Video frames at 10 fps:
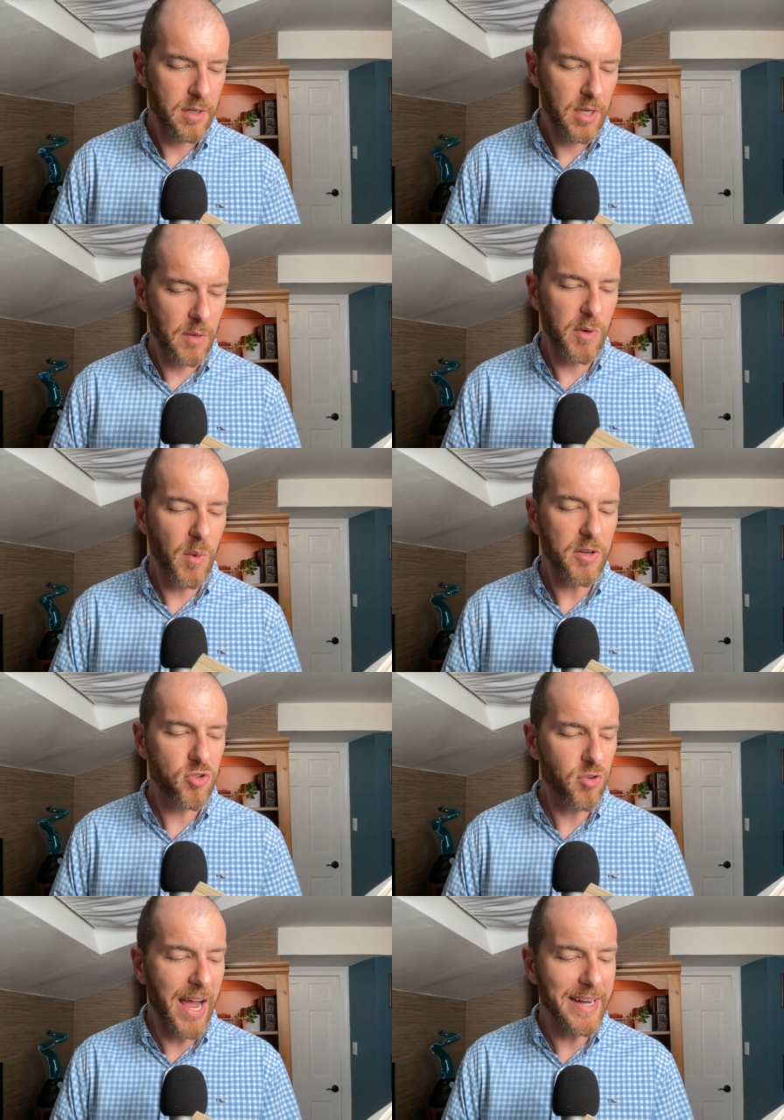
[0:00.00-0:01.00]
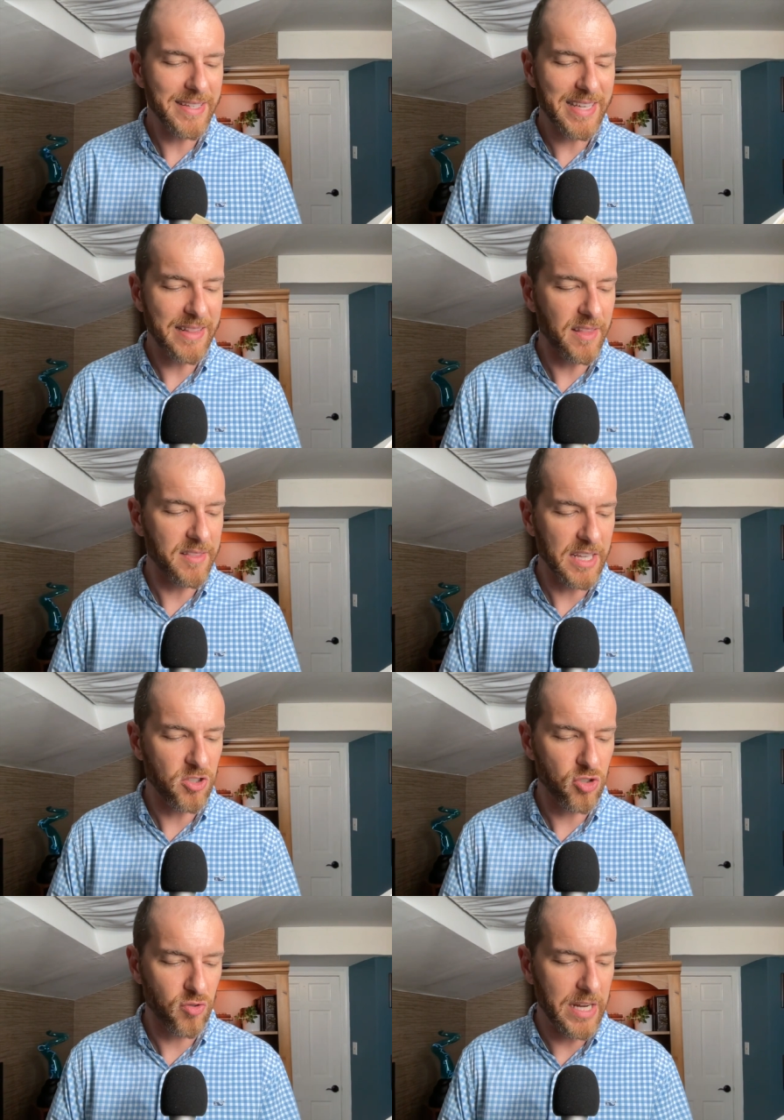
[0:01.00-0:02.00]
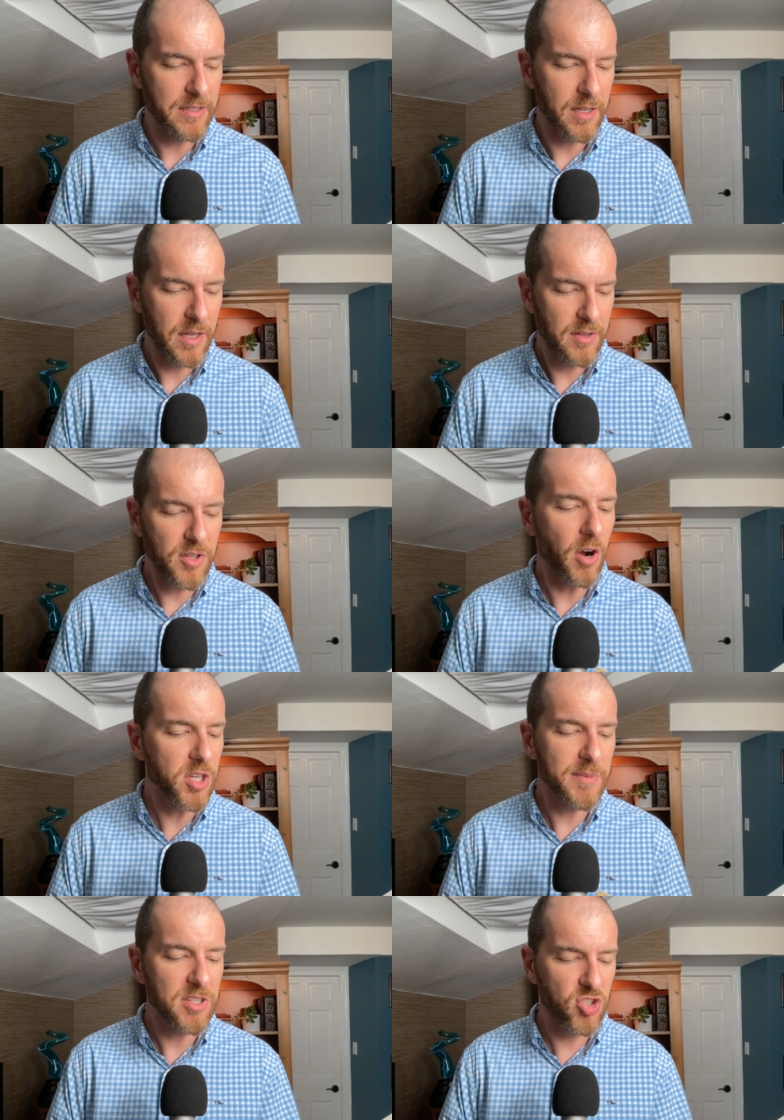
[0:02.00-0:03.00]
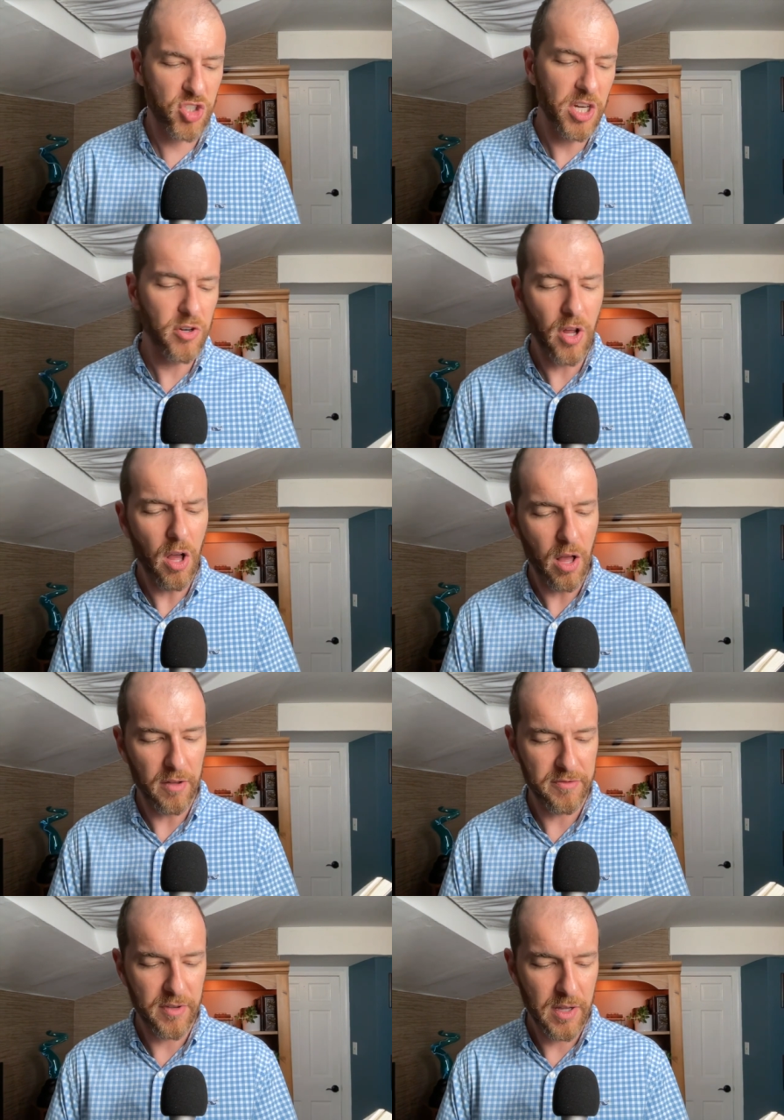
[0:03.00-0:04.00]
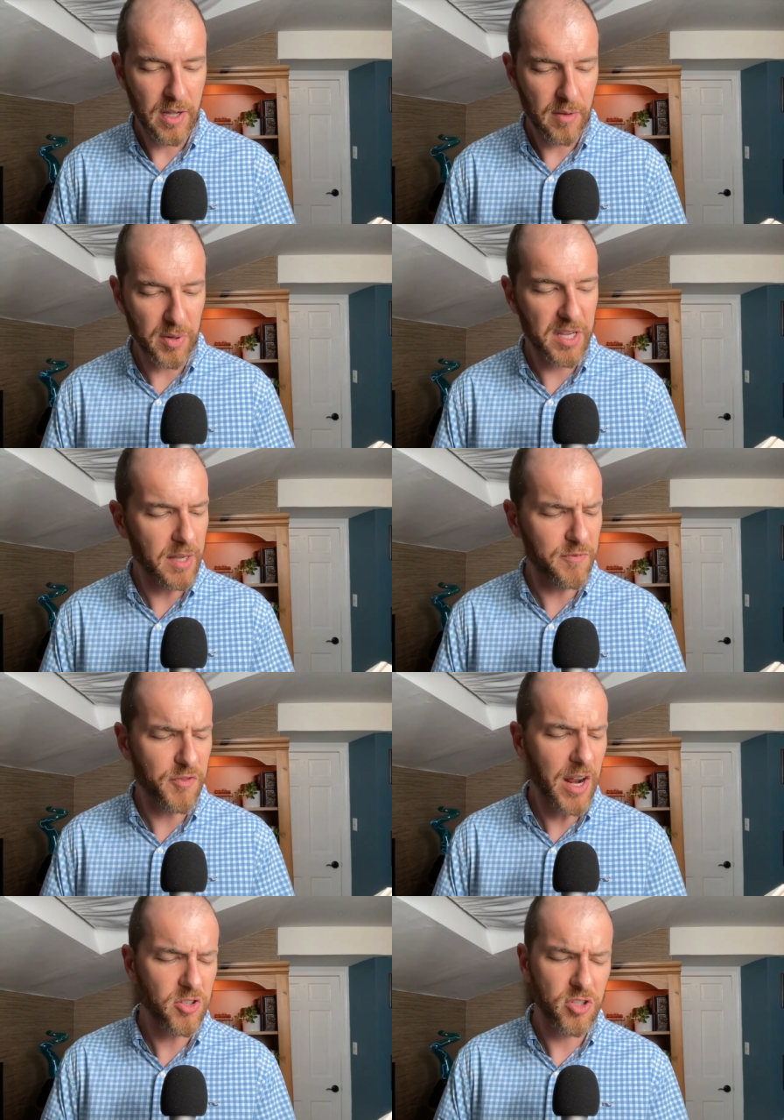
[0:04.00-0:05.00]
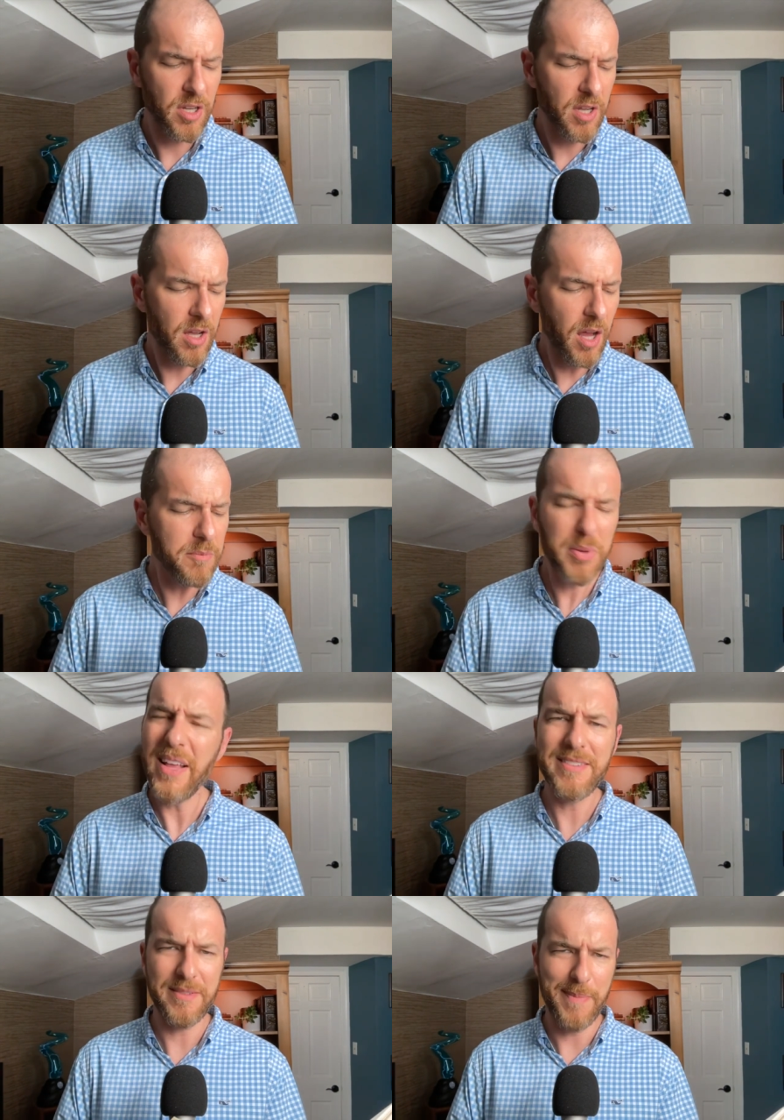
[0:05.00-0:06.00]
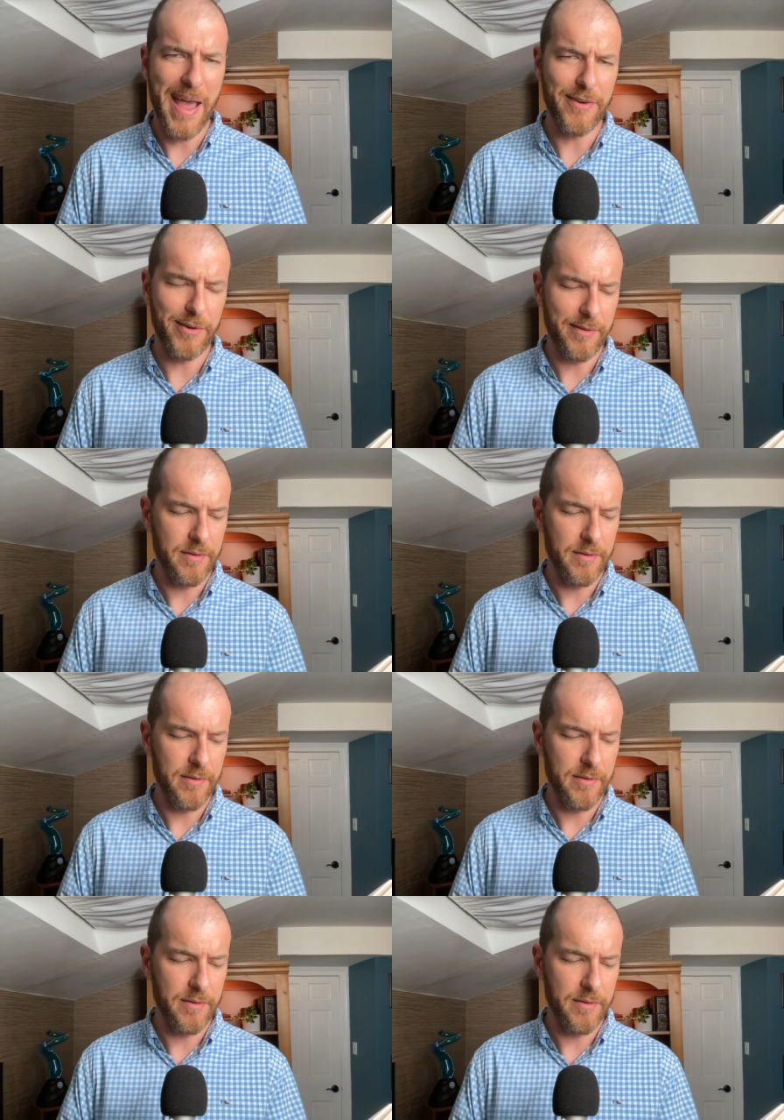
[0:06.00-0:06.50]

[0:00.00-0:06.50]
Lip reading: And when one tried to get the thing straight, the argument sheared off, bringing up fresh, unpleasant matter.